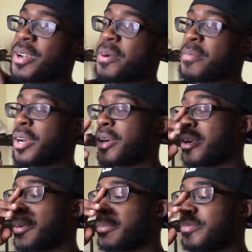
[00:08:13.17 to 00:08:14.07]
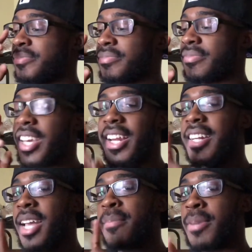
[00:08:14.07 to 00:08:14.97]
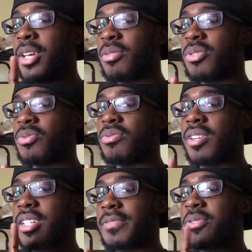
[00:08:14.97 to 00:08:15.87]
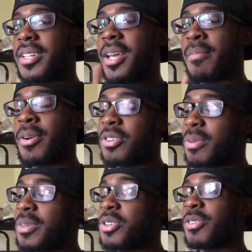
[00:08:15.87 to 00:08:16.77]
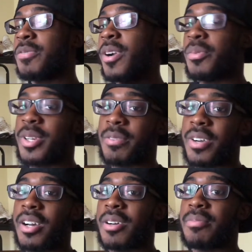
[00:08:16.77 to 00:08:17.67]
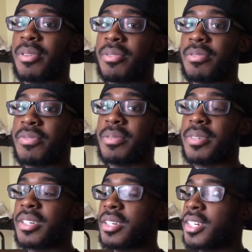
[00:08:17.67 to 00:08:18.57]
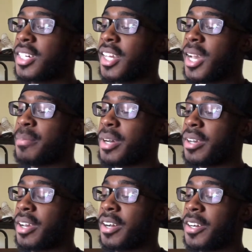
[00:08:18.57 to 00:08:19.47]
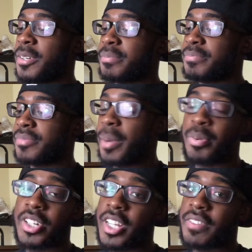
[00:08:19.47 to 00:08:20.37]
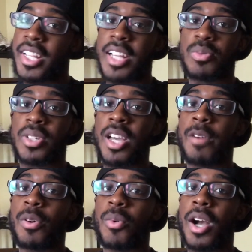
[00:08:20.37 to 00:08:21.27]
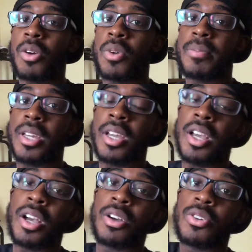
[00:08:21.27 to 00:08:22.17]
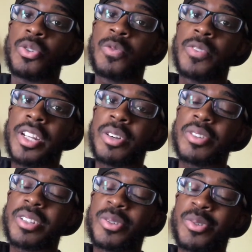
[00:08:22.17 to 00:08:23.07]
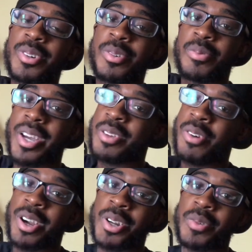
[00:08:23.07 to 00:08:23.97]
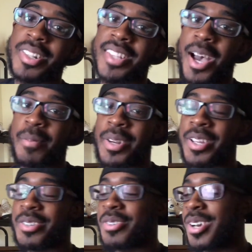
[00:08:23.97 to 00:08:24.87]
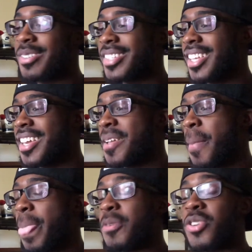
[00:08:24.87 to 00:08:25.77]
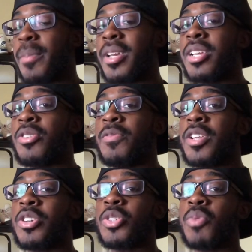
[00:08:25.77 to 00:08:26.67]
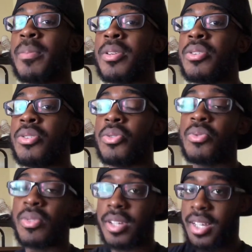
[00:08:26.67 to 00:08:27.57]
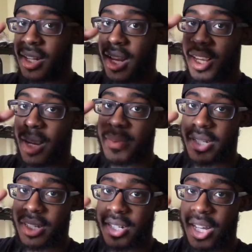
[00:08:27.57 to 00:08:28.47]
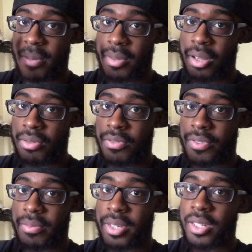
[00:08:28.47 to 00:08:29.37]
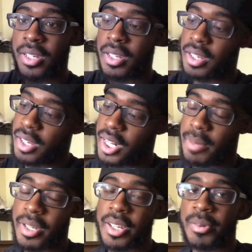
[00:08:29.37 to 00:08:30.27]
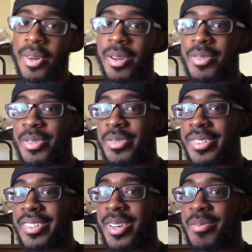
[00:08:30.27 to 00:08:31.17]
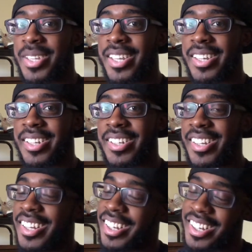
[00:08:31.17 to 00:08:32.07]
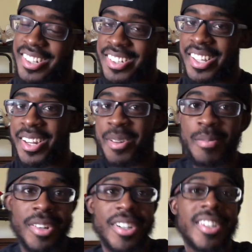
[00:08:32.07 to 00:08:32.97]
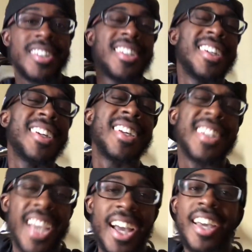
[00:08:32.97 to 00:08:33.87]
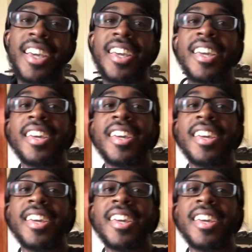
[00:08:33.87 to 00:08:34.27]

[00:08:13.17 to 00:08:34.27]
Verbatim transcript: But um and hit that bell too, because if you hit that bell, you're gonna be notified whenever I upload. You feel me? But um, I appreciate every last one of y'all for rocking with me. New videos is on the way. You already know what time it is. You know what I'm saying? Drop any new videos you want me to do in that comment section down below. You feel me? And I'm gonna get around to it. You know what I'm saying? Let's get it, bro. Gang.